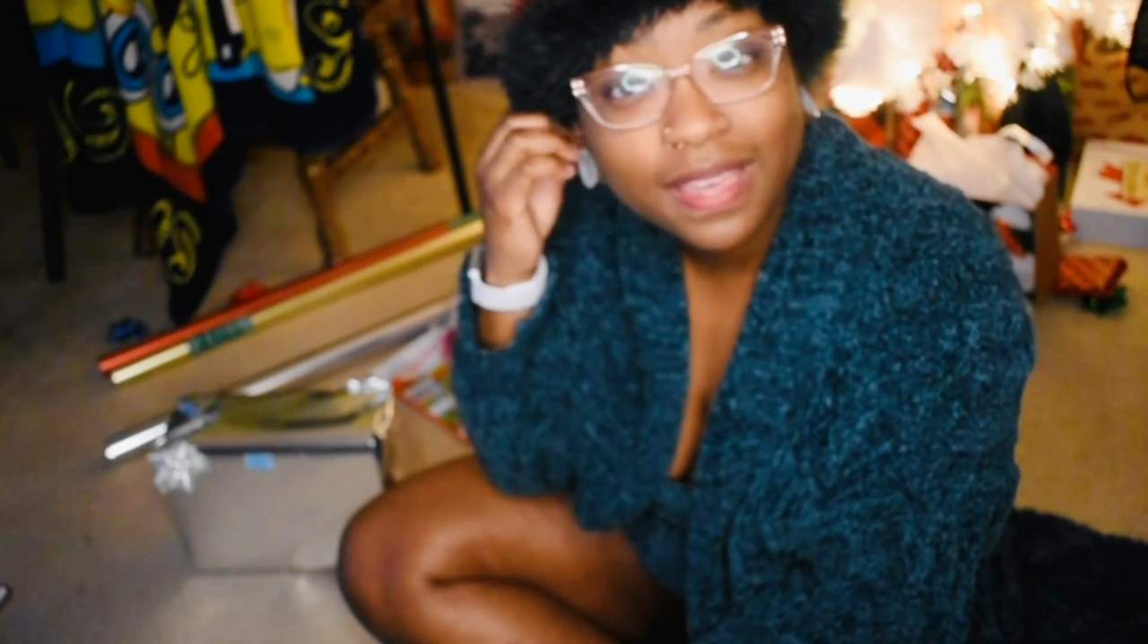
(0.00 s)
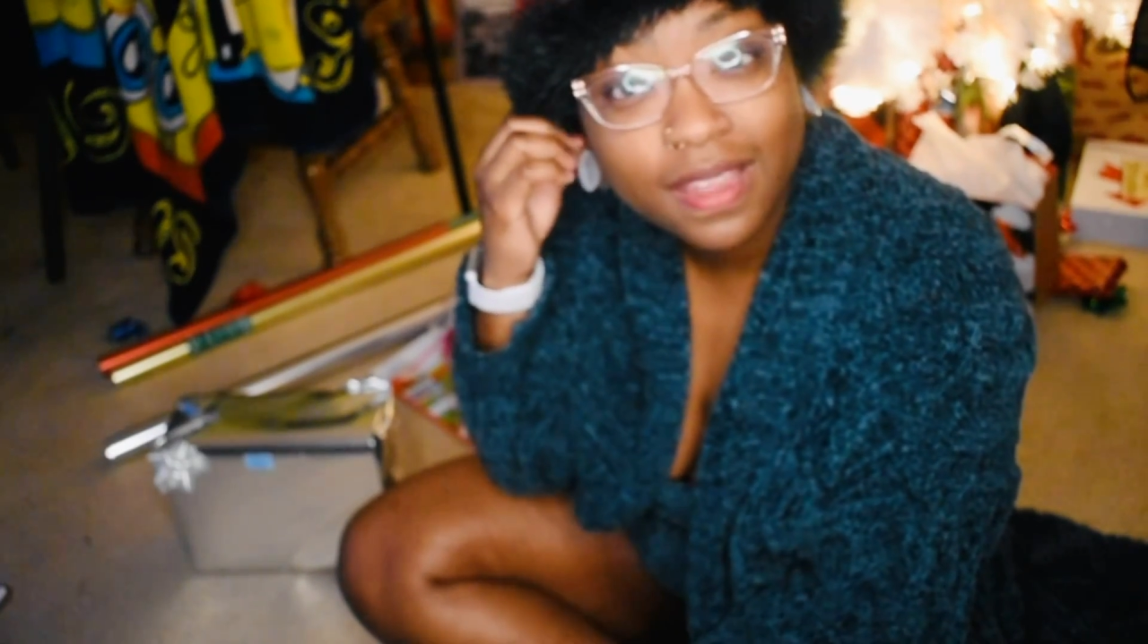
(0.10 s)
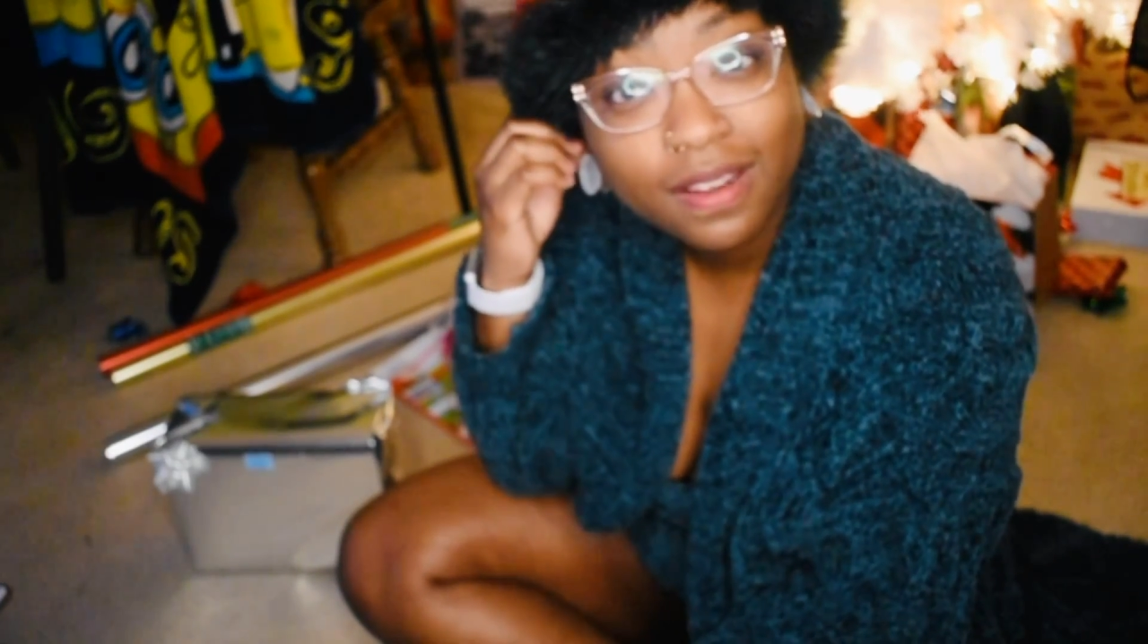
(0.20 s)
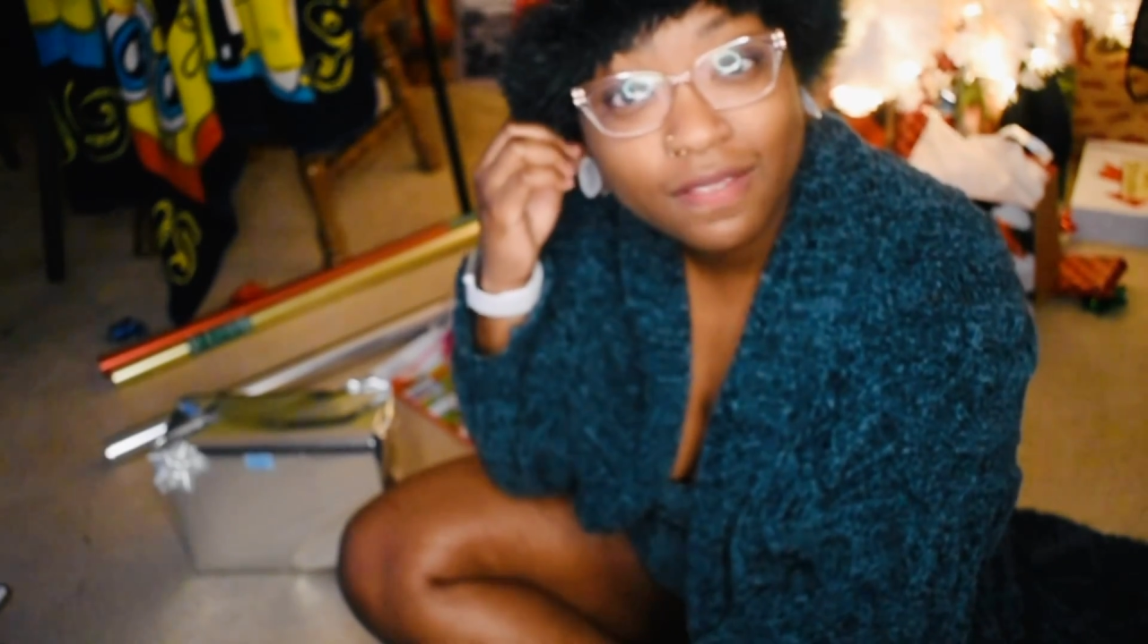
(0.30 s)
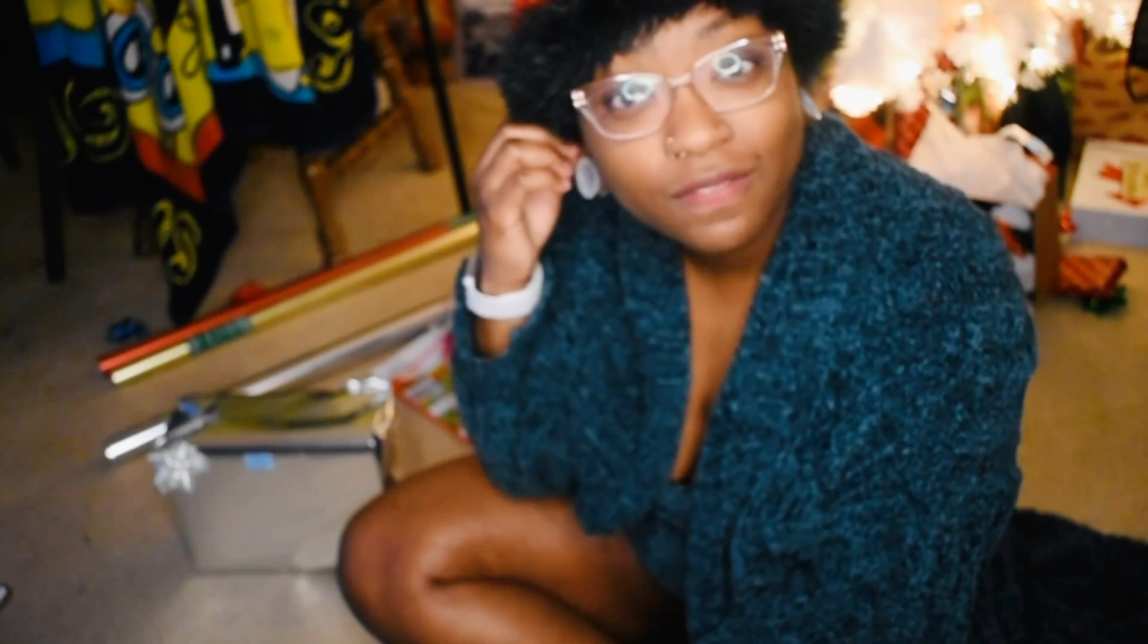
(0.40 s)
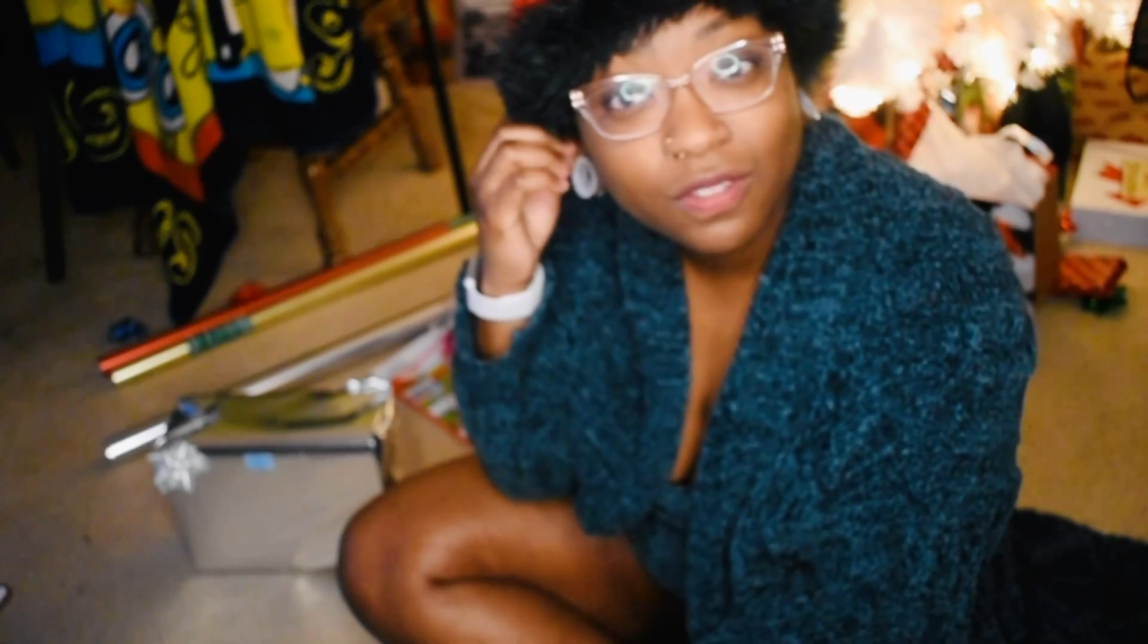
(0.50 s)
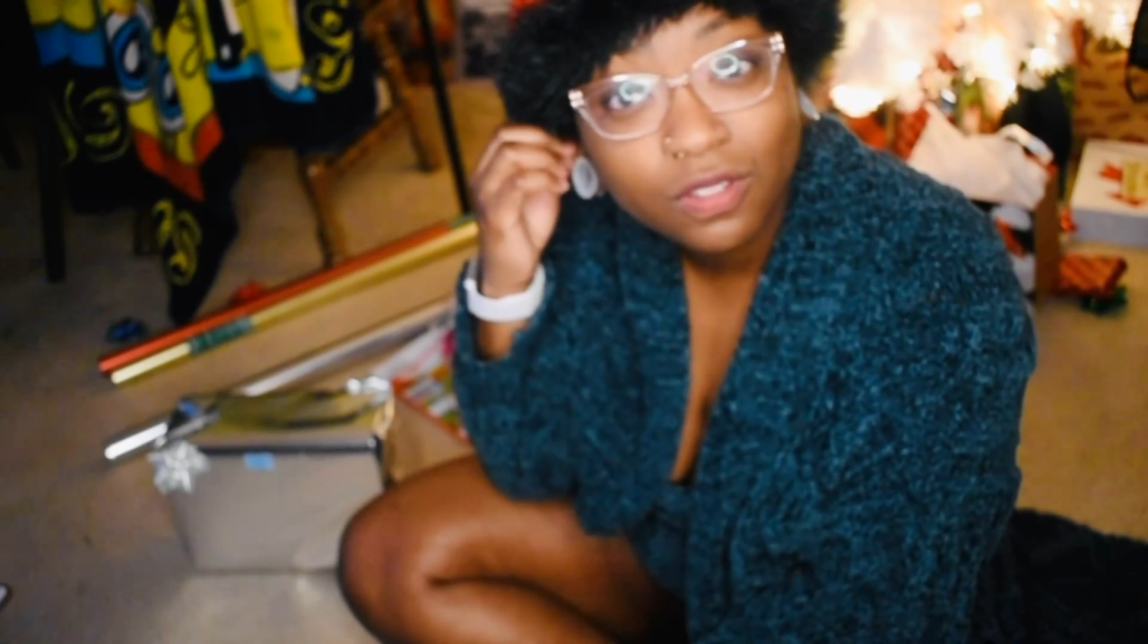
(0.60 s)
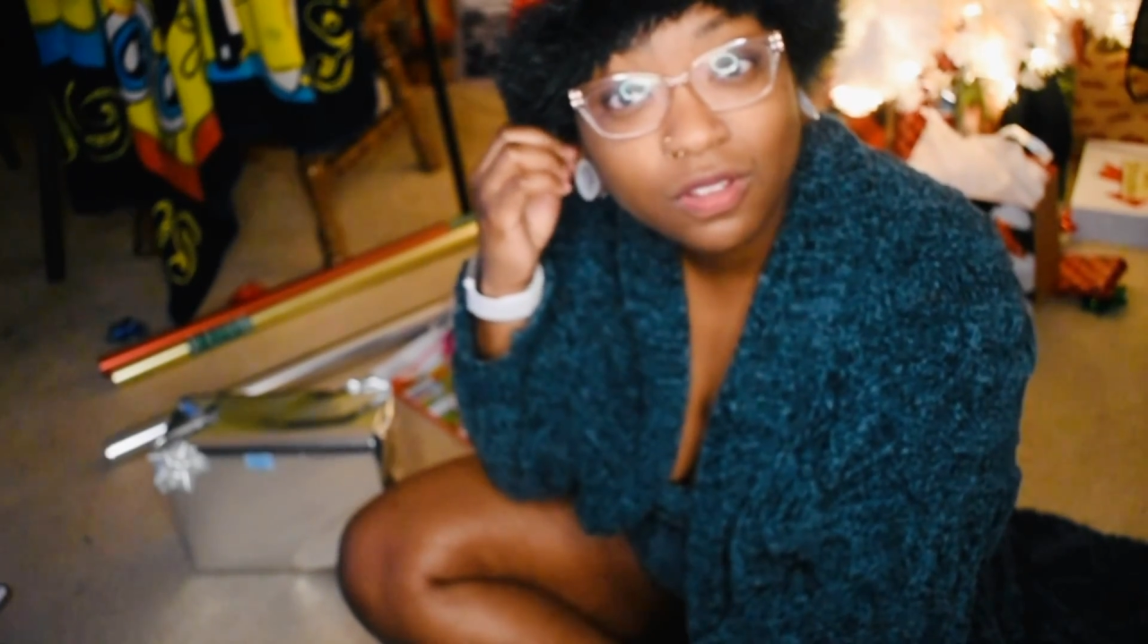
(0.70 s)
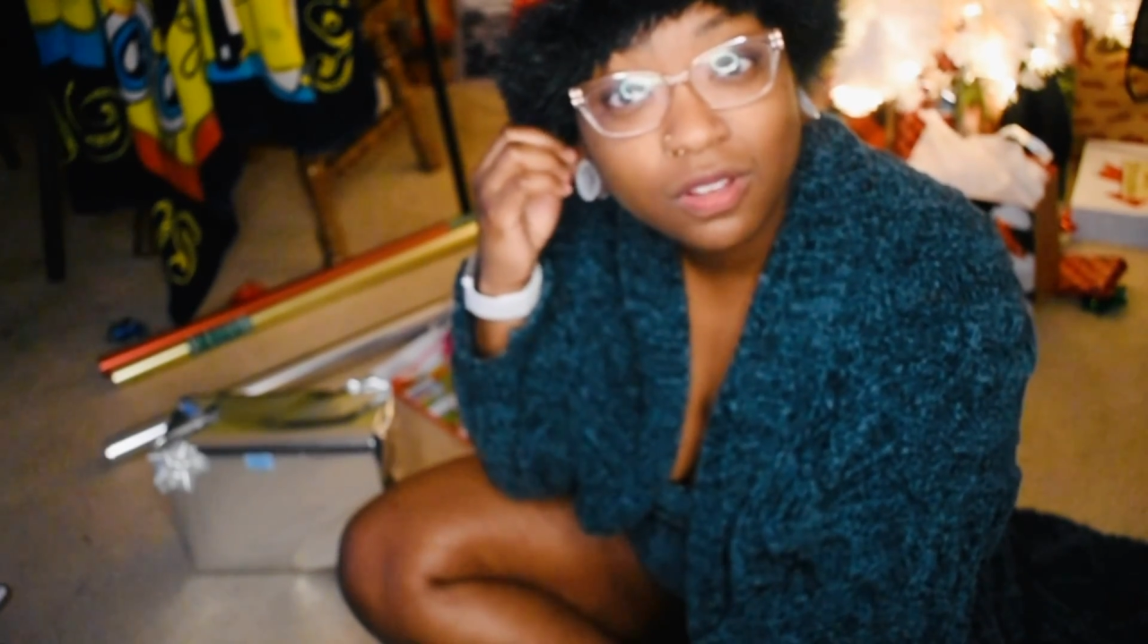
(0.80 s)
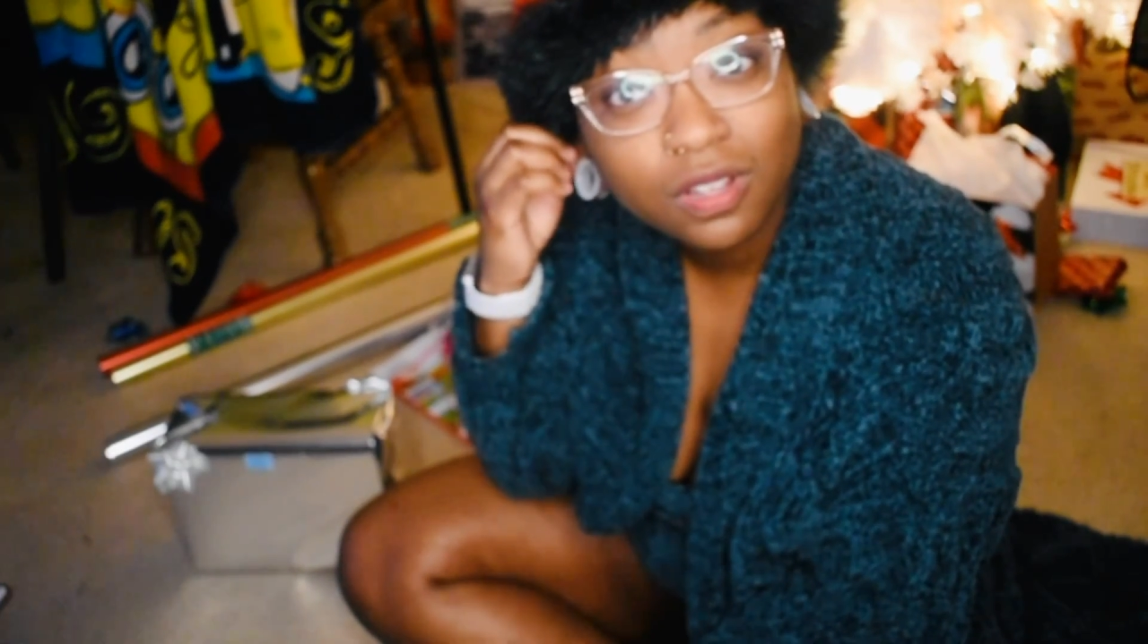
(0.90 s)

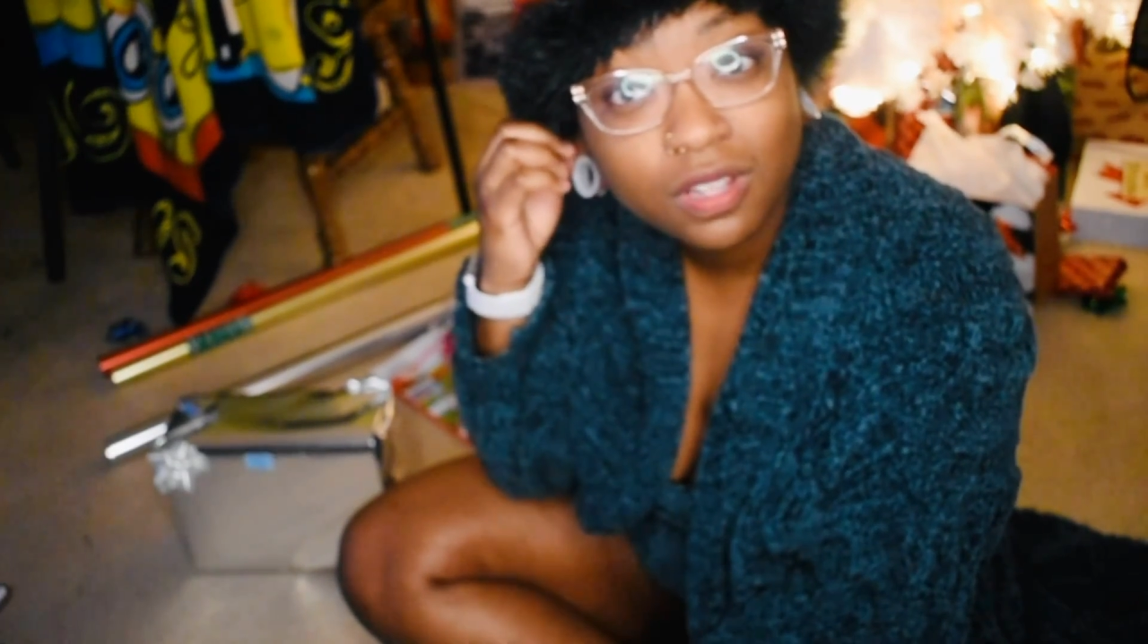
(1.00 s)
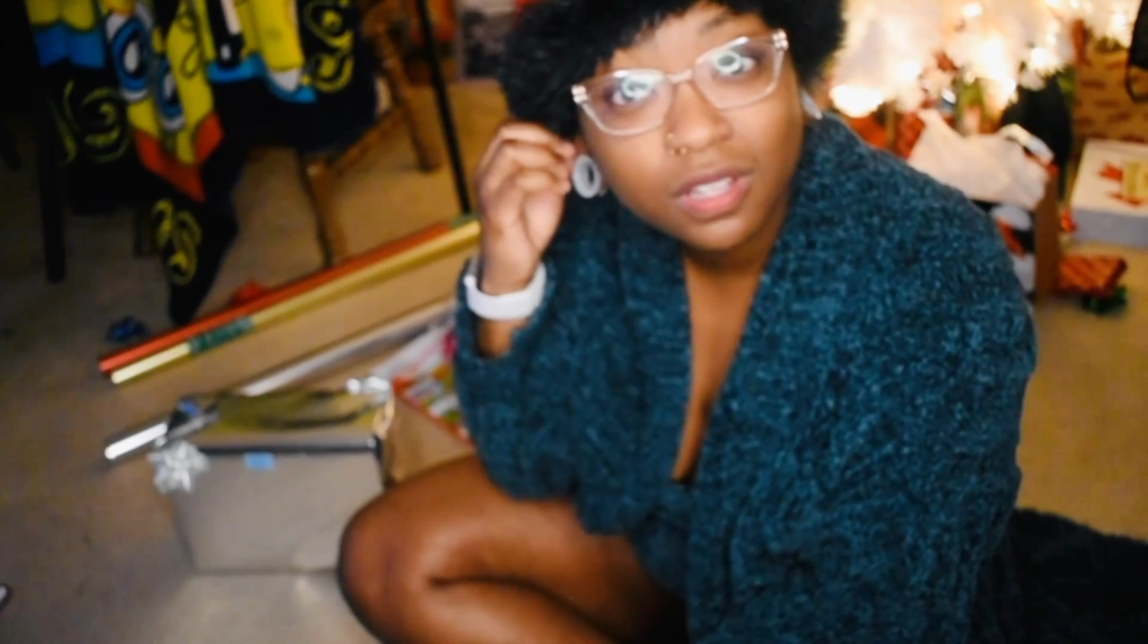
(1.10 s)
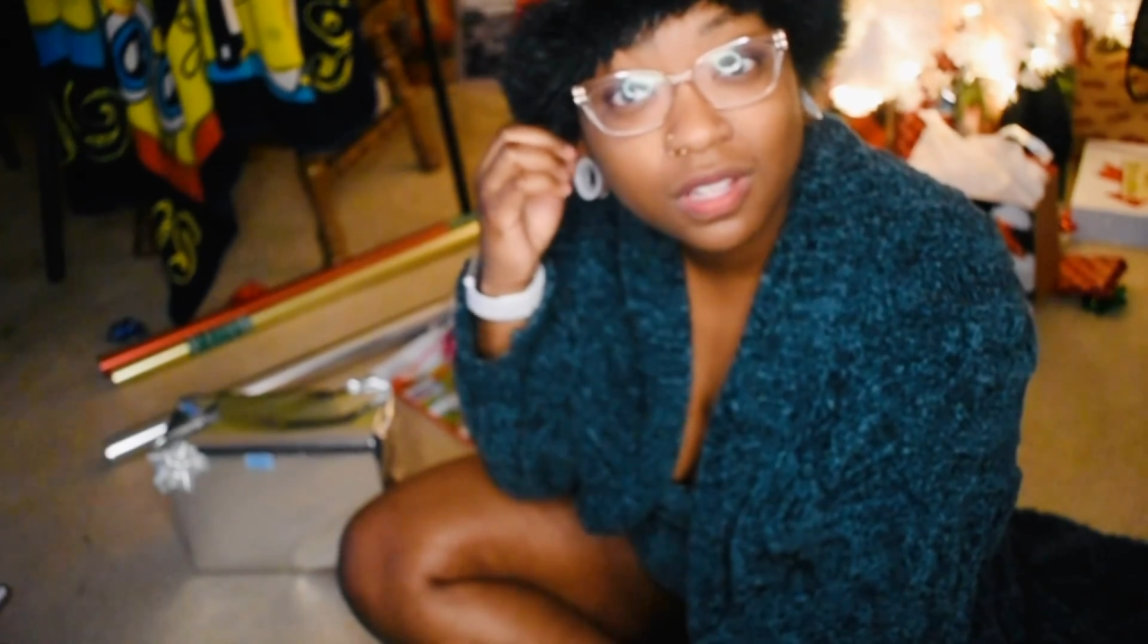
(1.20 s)
careful,